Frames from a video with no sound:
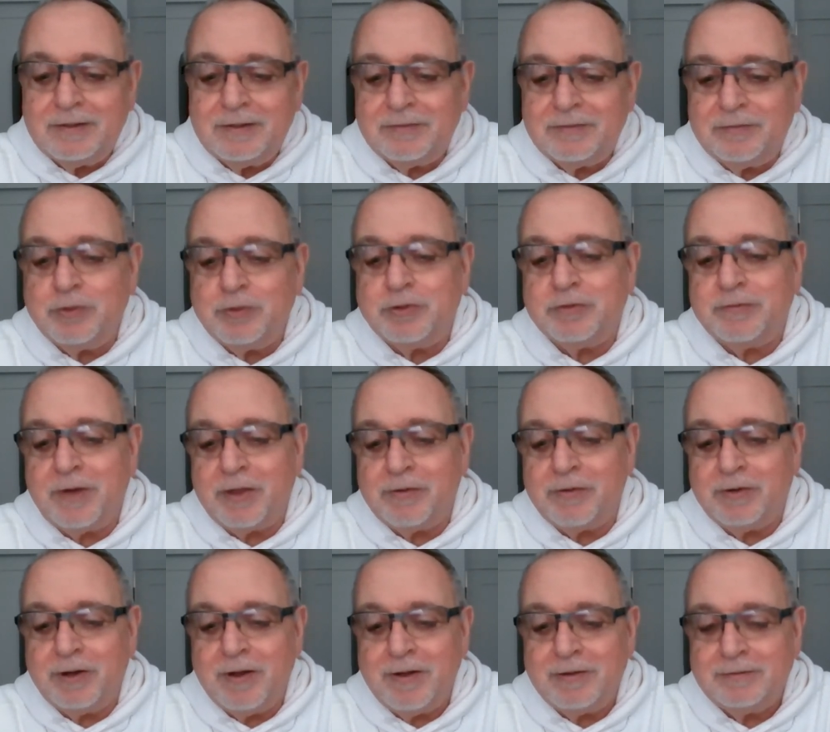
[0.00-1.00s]
future
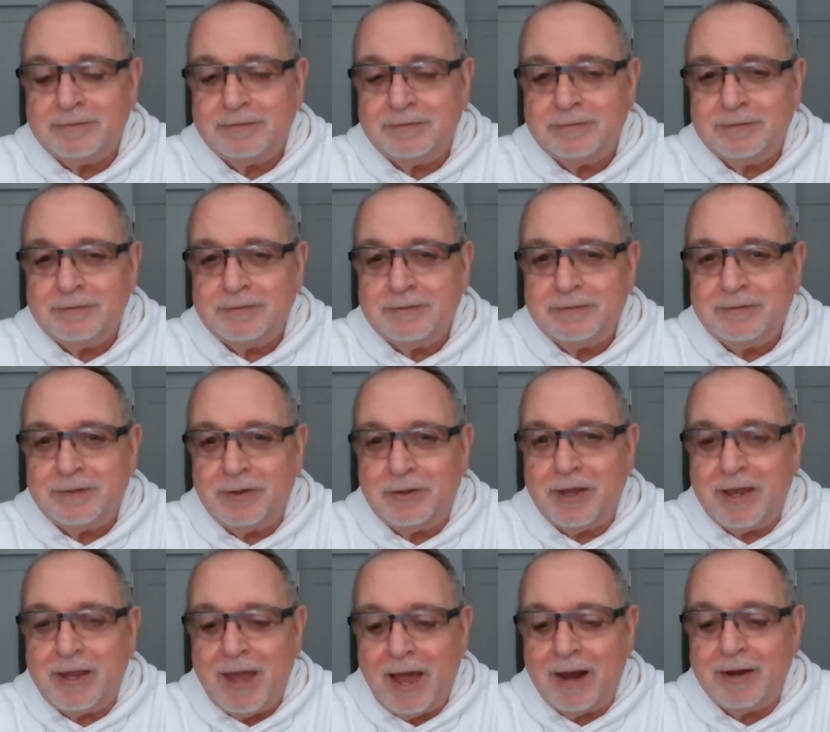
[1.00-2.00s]
father-in-law,
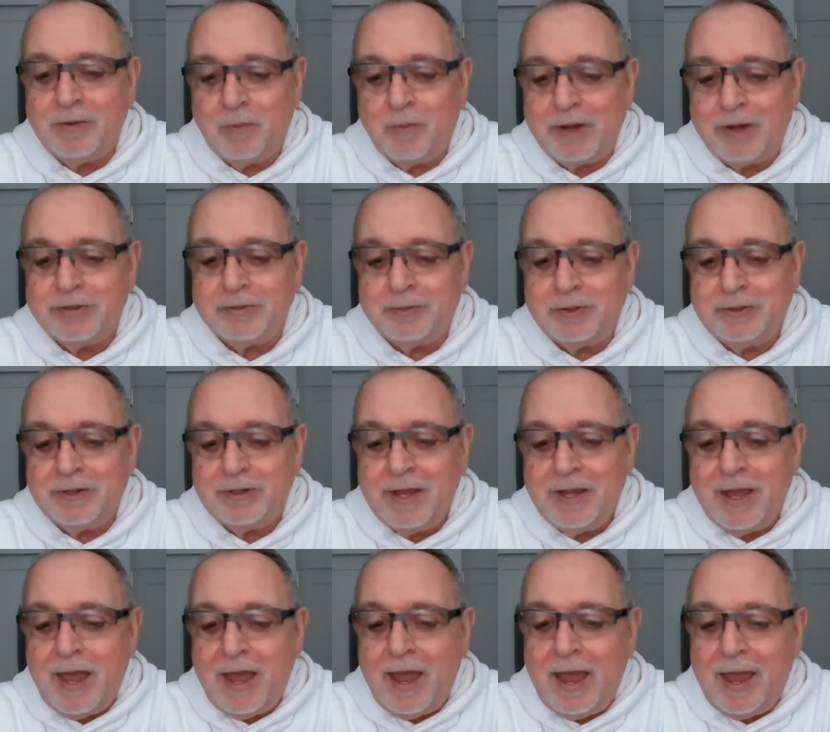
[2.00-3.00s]
okay, Allen Weisselberg,
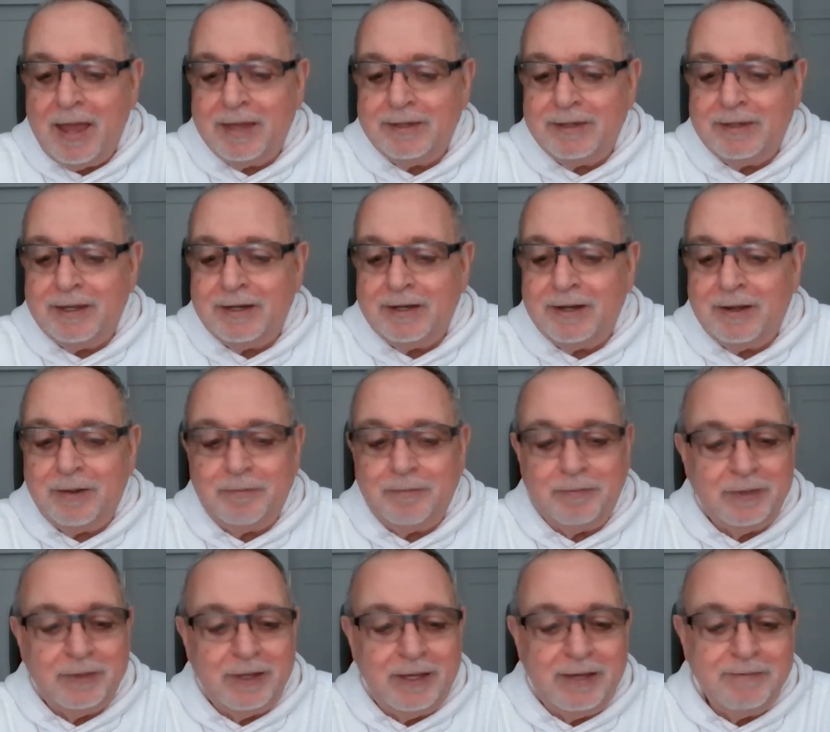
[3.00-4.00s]
and then um,
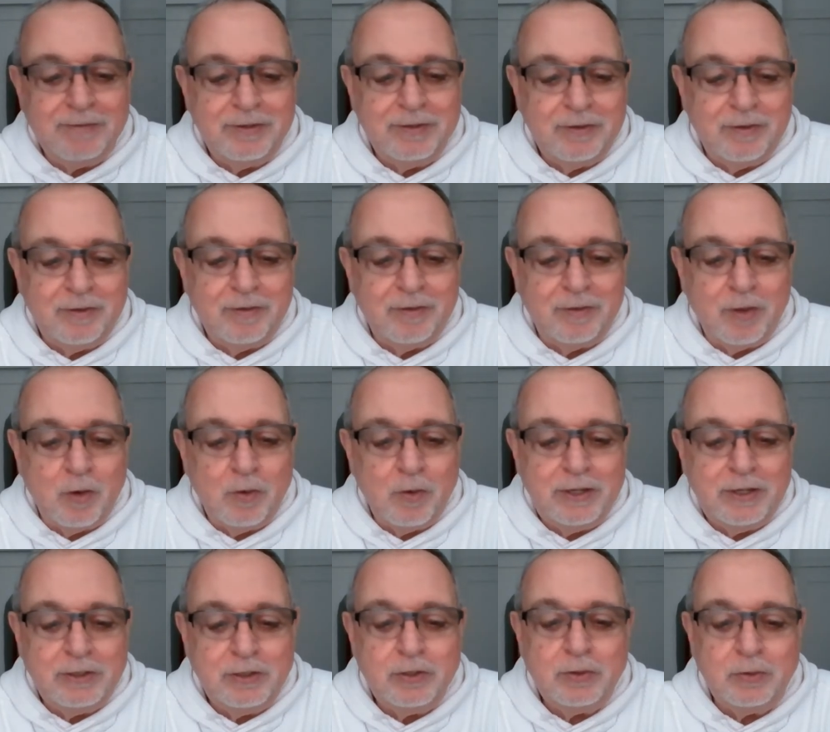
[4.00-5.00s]
even though he
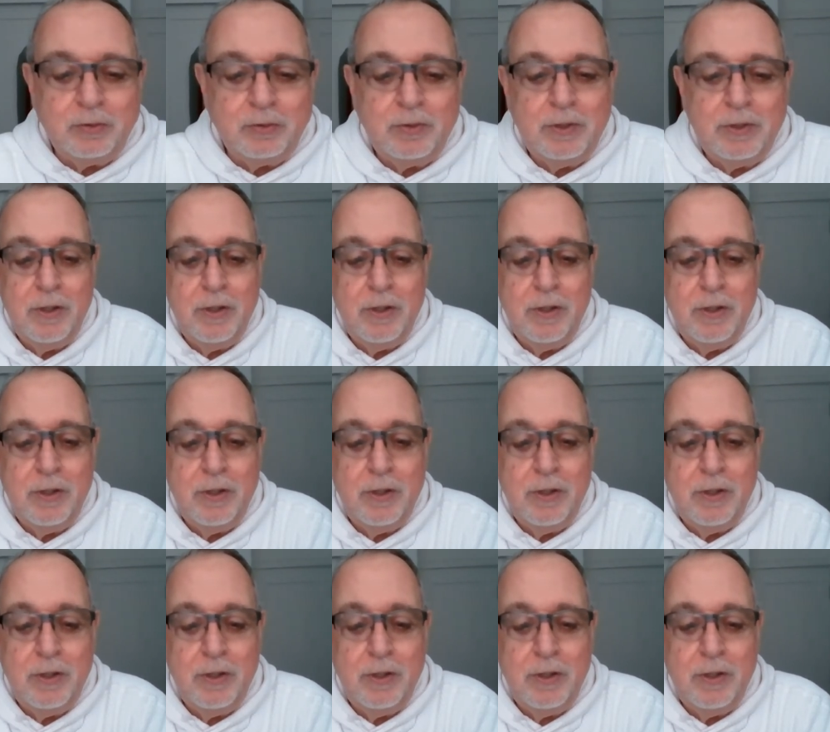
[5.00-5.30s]
knew